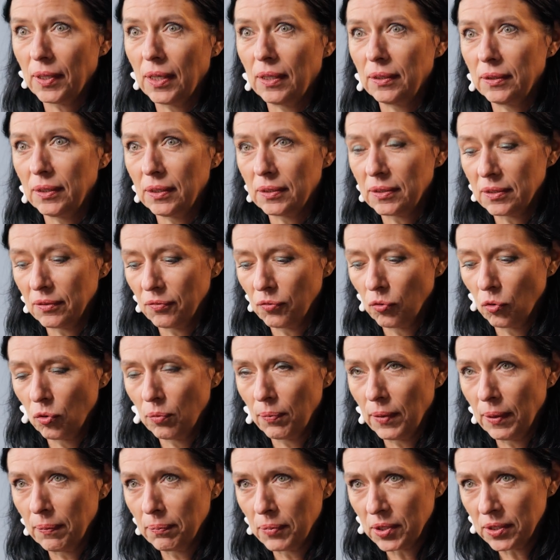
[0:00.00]
and it's a full
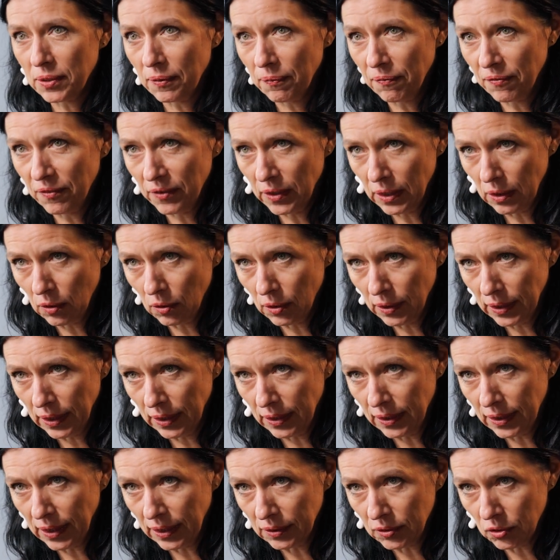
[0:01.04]
membership
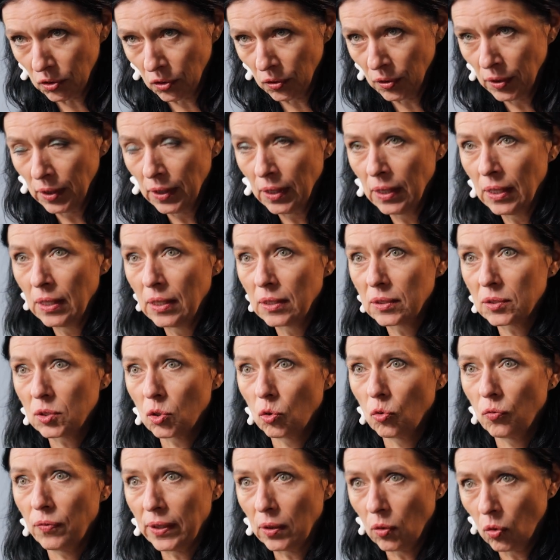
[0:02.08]
in NATO.
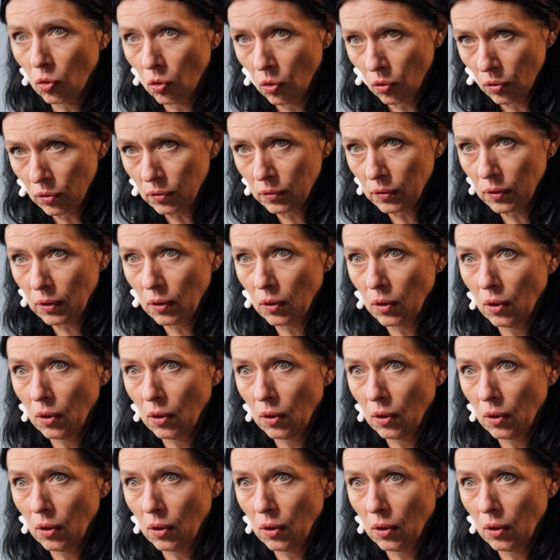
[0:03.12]
So we all